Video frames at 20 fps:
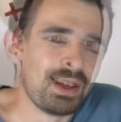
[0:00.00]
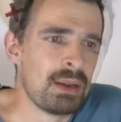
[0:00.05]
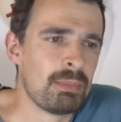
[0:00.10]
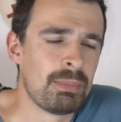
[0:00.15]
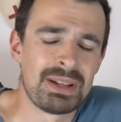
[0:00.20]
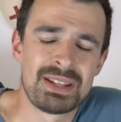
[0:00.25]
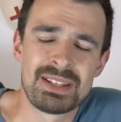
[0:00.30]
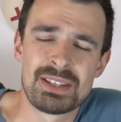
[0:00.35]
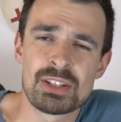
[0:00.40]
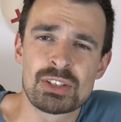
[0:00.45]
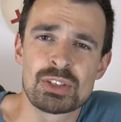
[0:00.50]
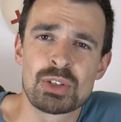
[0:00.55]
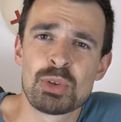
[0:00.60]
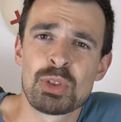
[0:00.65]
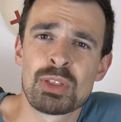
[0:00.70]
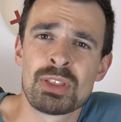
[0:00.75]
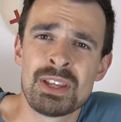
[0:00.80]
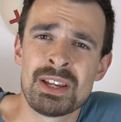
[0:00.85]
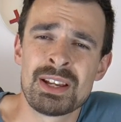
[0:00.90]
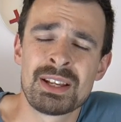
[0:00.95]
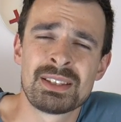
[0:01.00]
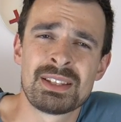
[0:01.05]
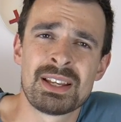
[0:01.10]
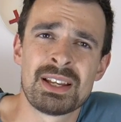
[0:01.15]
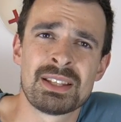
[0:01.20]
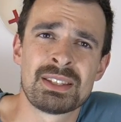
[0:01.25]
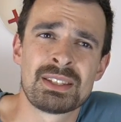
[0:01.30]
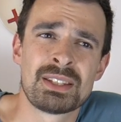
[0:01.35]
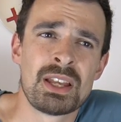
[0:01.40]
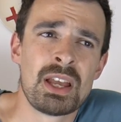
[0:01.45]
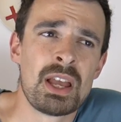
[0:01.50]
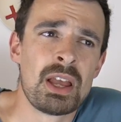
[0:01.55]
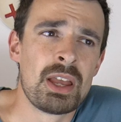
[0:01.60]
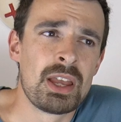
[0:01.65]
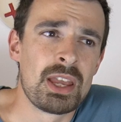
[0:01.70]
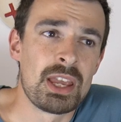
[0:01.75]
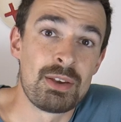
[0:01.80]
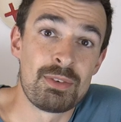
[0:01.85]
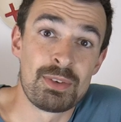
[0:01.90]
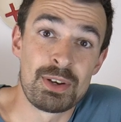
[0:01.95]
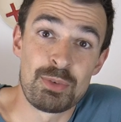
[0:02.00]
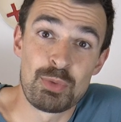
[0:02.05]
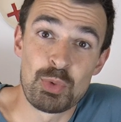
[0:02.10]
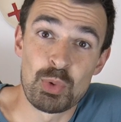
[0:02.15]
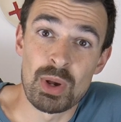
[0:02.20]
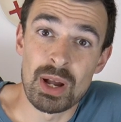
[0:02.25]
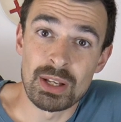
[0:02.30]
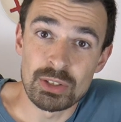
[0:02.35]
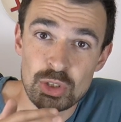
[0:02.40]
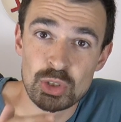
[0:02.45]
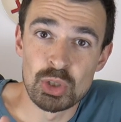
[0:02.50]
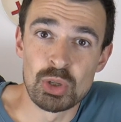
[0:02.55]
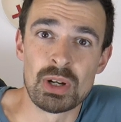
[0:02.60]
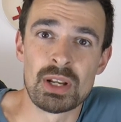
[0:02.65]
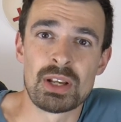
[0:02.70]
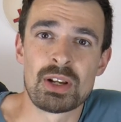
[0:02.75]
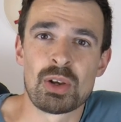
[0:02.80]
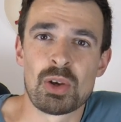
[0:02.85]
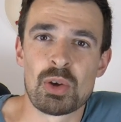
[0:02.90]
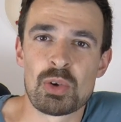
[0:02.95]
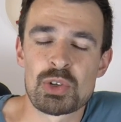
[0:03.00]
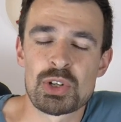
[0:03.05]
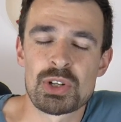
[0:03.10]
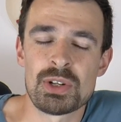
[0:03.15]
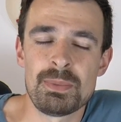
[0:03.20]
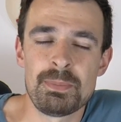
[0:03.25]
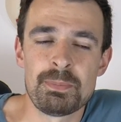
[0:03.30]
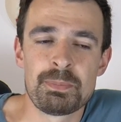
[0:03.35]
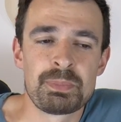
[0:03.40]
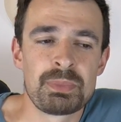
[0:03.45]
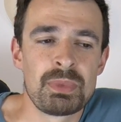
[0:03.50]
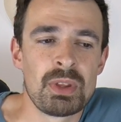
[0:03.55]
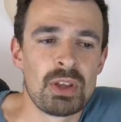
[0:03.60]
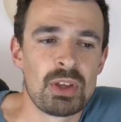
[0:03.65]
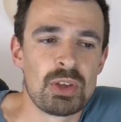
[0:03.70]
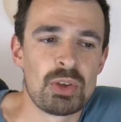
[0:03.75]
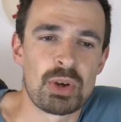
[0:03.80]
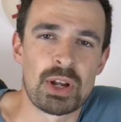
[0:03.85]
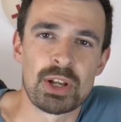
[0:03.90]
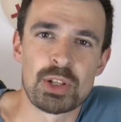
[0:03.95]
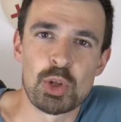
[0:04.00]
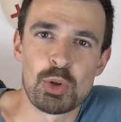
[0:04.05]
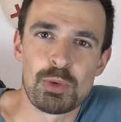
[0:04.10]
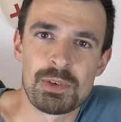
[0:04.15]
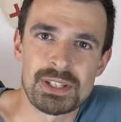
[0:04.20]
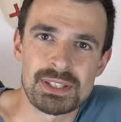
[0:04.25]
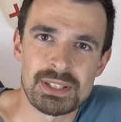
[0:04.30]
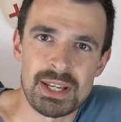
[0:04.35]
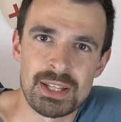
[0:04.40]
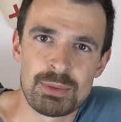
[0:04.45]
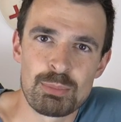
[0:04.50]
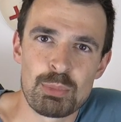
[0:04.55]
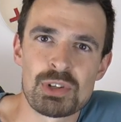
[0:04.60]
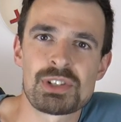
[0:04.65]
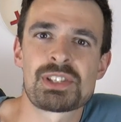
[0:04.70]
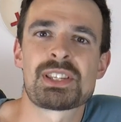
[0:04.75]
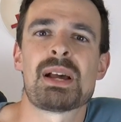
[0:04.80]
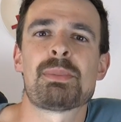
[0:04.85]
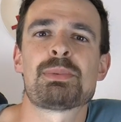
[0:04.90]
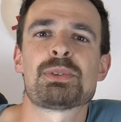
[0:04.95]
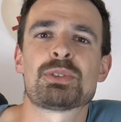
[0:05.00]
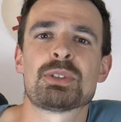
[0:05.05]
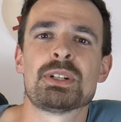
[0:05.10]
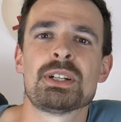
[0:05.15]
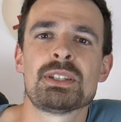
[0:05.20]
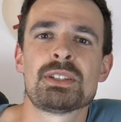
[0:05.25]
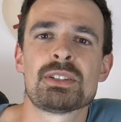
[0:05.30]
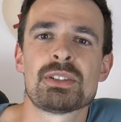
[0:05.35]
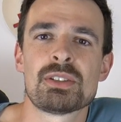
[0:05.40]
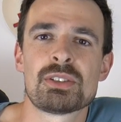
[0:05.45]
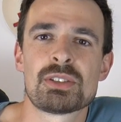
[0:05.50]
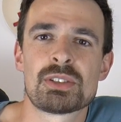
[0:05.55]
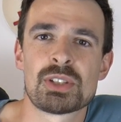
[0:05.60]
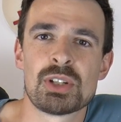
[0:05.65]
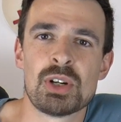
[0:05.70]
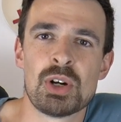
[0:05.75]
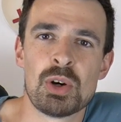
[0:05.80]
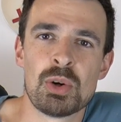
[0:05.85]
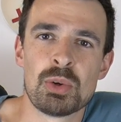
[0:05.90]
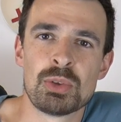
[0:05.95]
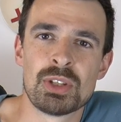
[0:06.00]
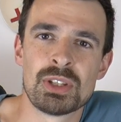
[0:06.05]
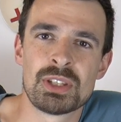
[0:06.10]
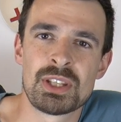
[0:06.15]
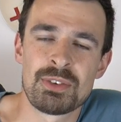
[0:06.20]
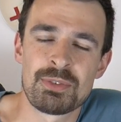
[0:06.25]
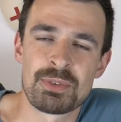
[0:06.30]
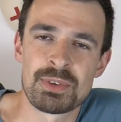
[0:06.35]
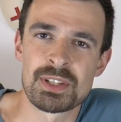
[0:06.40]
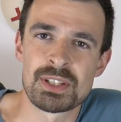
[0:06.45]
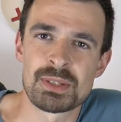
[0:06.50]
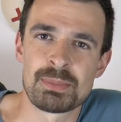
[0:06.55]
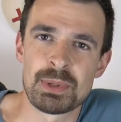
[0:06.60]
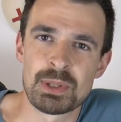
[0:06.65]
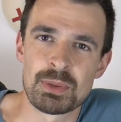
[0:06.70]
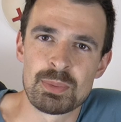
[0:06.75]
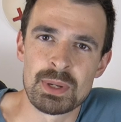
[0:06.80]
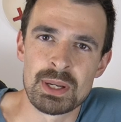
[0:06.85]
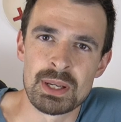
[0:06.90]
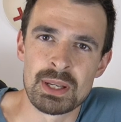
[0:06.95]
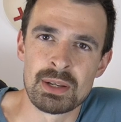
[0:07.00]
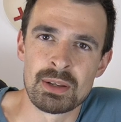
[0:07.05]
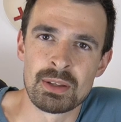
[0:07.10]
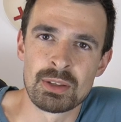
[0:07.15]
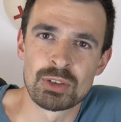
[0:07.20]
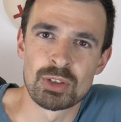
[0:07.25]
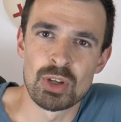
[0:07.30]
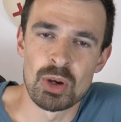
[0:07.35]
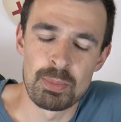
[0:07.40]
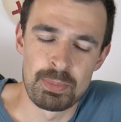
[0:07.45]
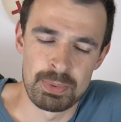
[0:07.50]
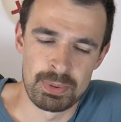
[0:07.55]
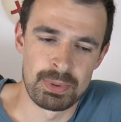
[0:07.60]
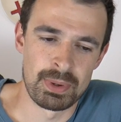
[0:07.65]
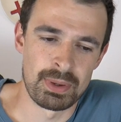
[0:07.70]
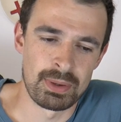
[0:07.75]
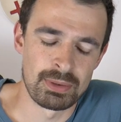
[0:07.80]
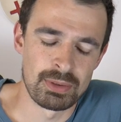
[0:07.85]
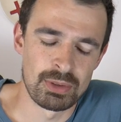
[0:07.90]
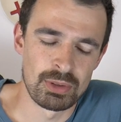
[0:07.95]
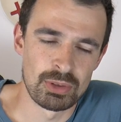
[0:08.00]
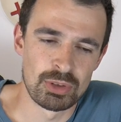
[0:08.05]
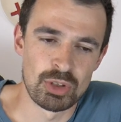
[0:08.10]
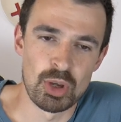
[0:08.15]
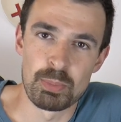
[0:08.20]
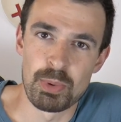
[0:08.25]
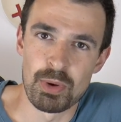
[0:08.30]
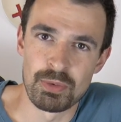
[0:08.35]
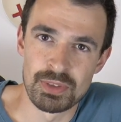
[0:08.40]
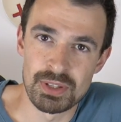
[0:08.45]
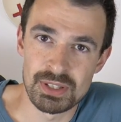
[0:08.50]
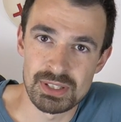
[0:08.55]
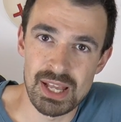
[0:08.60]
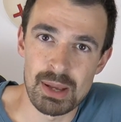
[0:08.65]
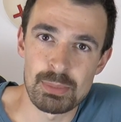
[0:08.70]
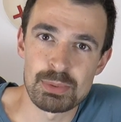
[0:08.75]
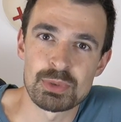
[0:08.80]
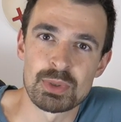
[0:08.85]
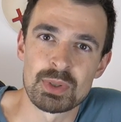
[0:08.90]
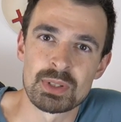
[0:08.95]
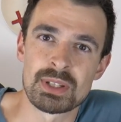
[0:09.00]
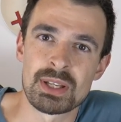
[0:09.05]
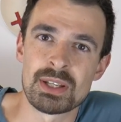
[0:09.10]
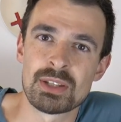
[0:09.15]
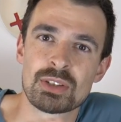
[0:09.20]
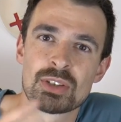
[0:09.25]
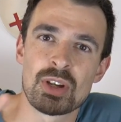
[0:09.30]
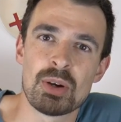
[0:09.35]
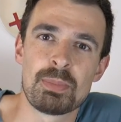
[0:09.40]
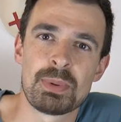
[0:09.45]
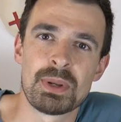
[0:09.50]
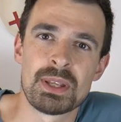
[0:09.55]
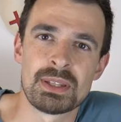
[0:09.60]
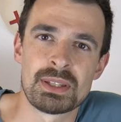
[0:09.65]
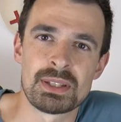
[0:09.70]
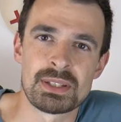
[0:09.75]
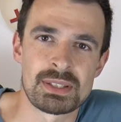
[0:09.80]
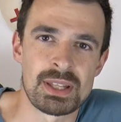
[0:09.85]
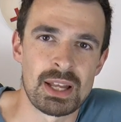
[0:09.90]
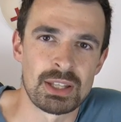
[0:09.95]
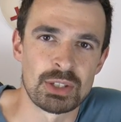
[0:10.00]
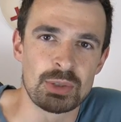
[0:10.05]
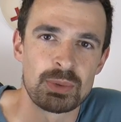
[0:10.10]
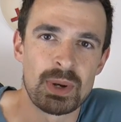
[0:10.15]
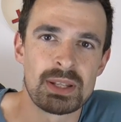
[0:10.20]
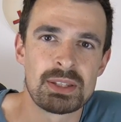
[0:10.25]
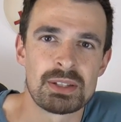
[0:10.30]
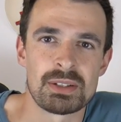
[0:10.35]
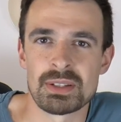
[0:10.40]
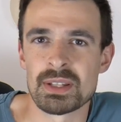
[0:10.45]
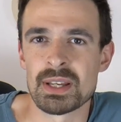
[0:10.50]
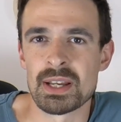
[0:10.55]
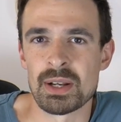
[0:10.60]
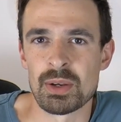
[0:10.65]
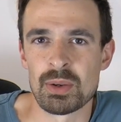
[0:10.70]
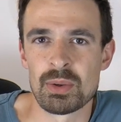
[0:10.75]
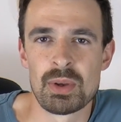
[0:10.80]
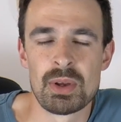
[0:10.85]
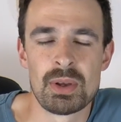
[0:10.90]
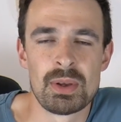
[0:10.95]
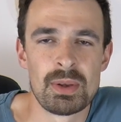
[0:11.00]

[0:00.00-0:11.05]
But it is a good thing that even if you got tall enclosure, you can always add more substrate, so the difference between top of the substrate and top lid is not greater than